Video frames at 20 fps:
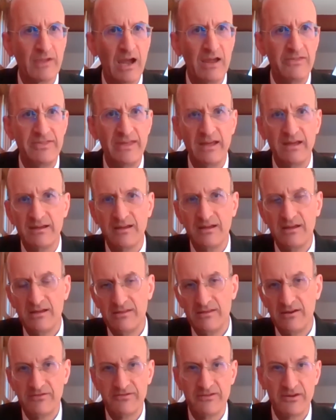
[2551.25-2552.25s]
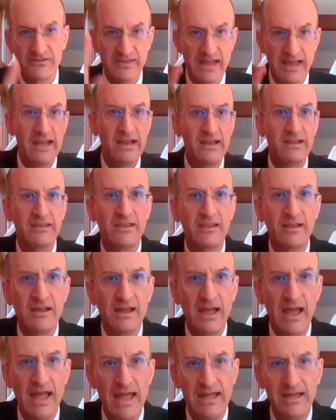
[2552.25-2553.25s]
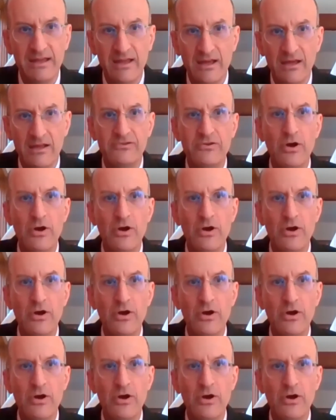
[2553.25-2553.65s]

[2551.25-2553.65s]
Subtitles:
I think there's not a